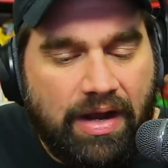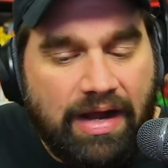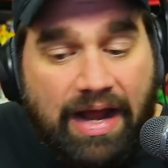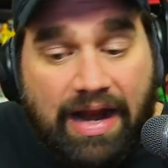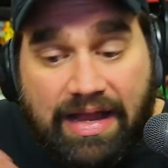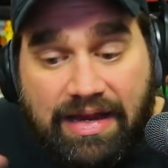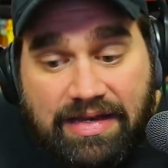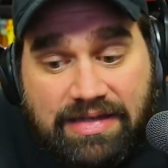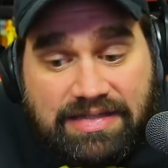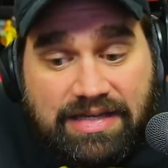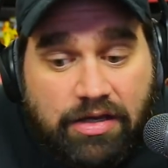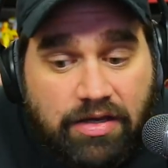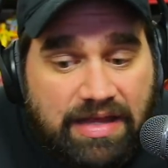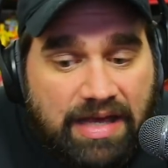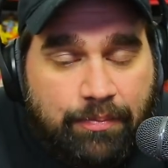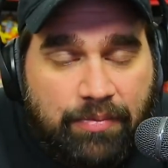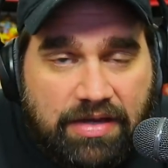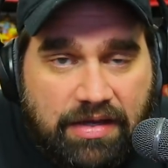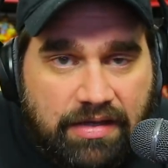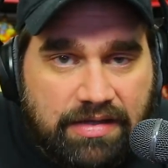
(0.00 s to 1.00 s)
And I can tell you
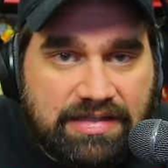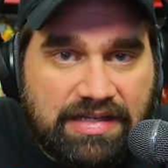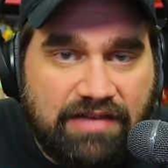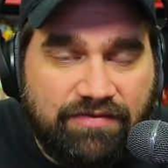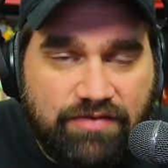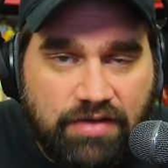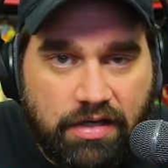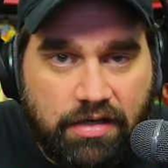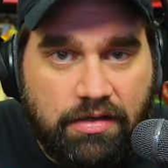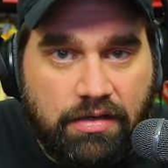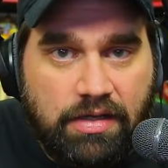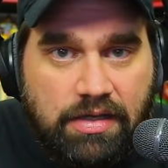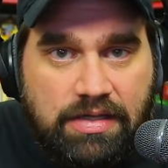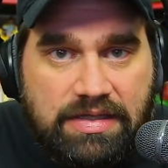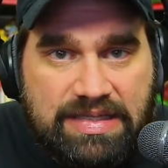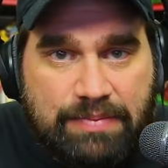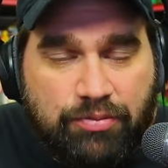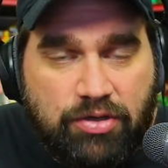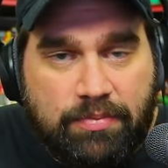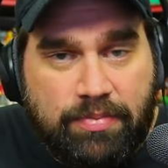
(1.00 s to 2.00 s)
that because I've done
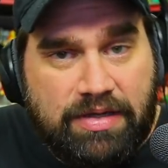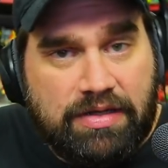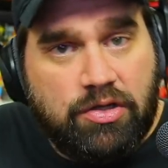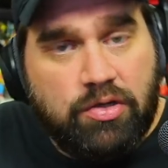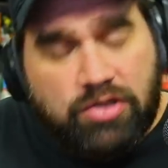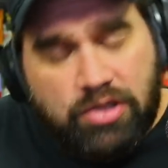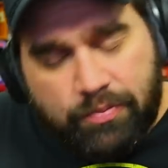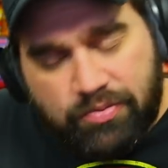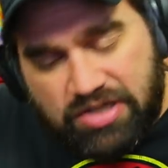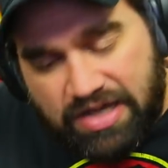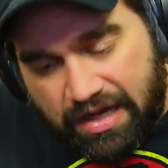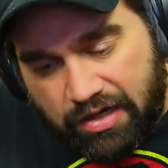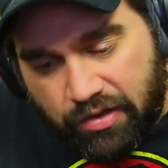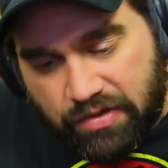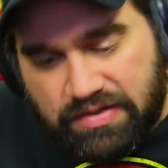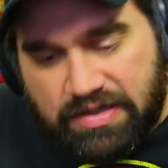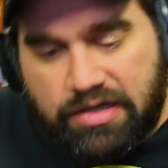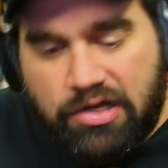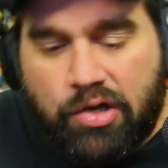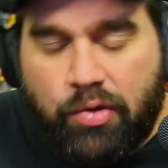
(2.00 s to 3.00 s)
some pretty big YouTube
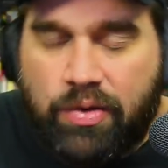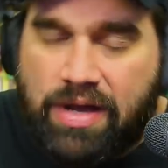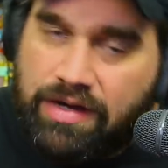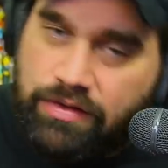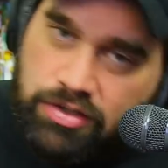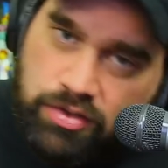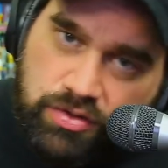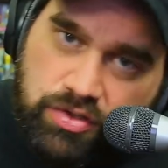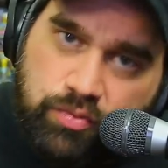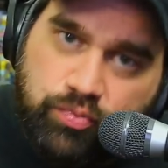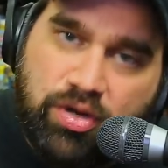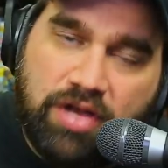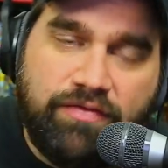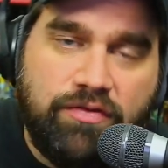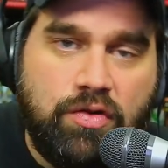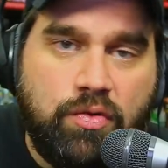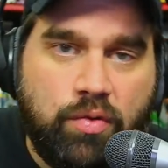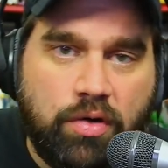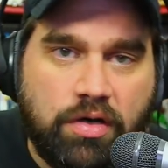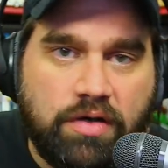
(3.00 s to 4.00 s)
channels. I know how YouTube
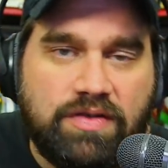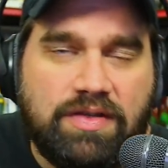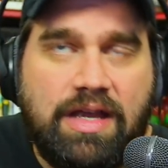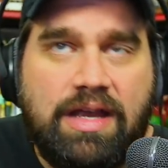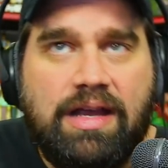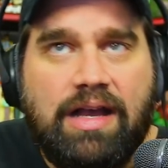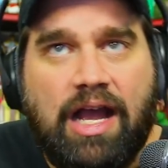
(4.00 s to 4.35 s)
revenue works.